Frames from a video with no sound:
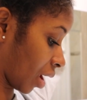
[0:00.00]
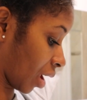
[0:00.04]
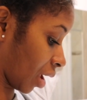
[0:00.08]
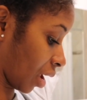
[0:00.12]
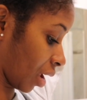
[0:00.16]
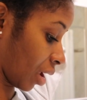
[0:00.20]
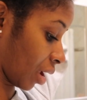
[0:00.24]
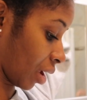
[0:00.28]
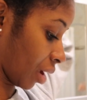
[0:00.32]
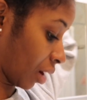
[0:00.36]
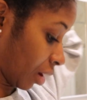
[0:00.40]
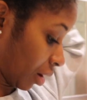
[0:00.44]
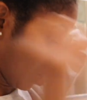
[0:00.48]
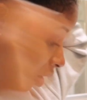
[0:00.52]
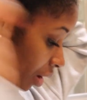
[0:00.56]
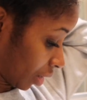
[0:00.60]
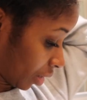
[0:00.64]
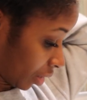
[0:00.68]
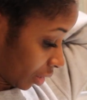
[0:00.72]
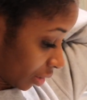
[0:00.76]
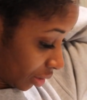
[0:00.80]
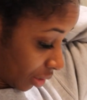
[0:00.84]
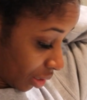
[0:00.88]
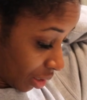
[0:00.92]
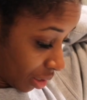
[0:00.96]
and I
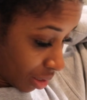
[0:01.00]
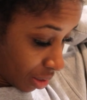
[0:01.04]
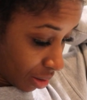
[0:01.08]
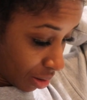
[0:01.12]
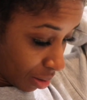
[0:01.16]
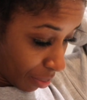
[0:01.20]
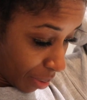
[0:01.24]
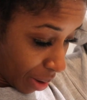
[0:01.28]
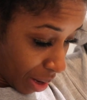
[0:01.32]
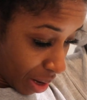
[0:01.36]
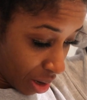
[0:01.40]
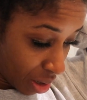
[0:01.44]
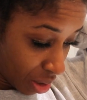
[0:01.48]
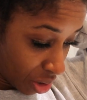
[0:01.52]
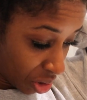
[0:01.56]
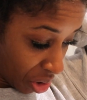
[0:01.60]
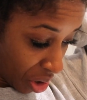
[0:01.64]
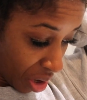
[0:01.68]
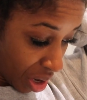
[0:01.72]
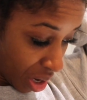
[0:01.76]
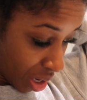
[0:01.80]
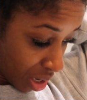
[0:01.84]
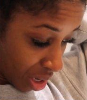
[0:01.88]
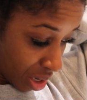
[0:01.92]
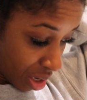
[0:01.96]
guess it ended up air
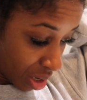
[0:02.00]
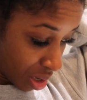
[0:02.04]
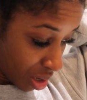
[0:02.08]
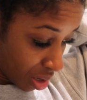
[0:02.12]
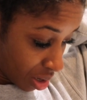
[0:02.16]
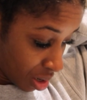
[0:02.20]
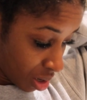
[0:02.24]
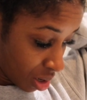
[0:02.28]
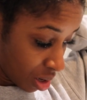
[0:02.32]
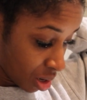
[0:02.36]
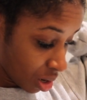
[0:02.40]
drying.